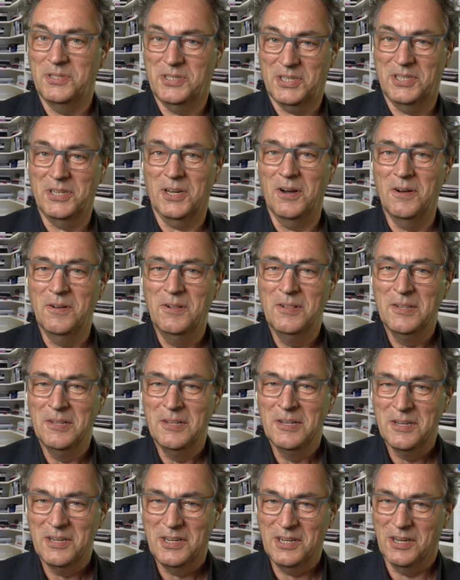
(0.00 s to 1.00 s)
So,
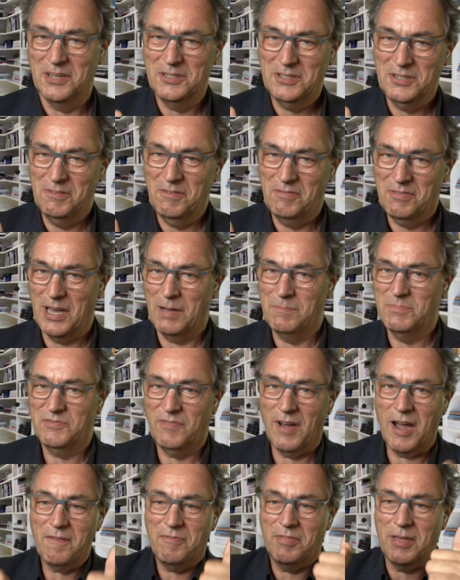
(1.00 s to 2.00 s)
you know, two thumbs,
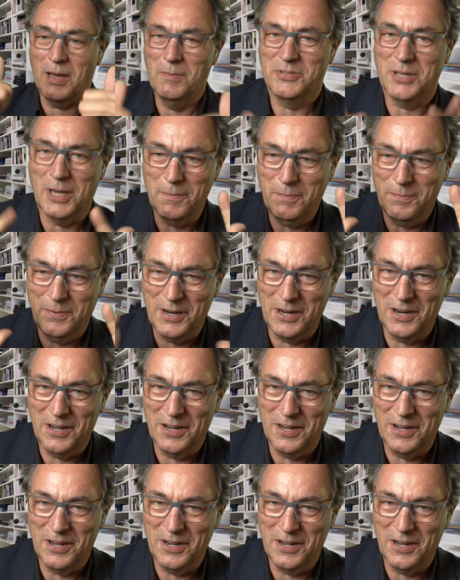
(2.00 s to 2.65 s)
five thumbs up, you know,